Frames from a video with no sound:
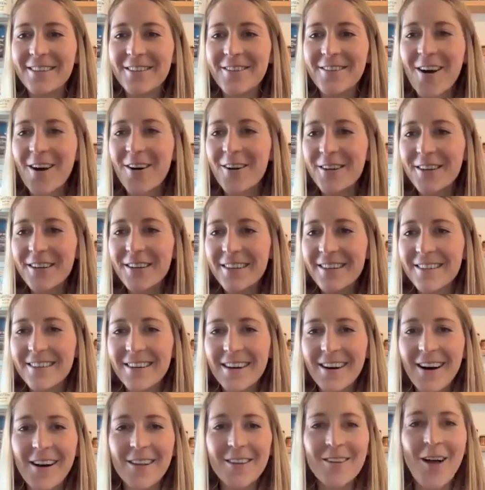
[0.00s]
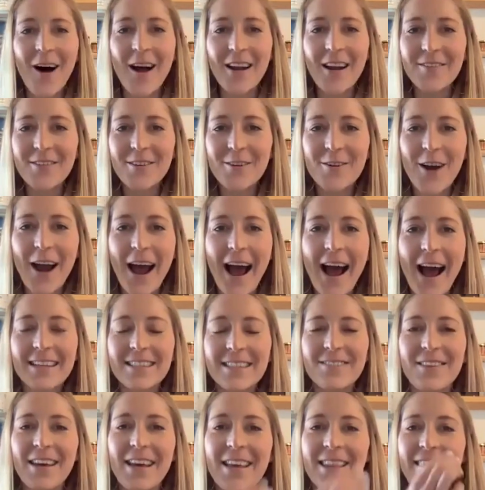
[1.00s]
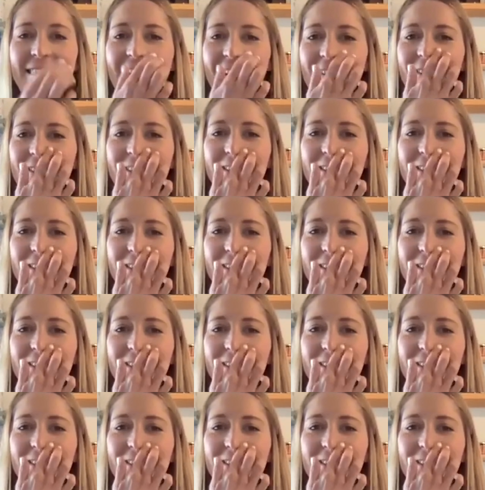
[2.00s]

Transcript: A lot of you are active in there.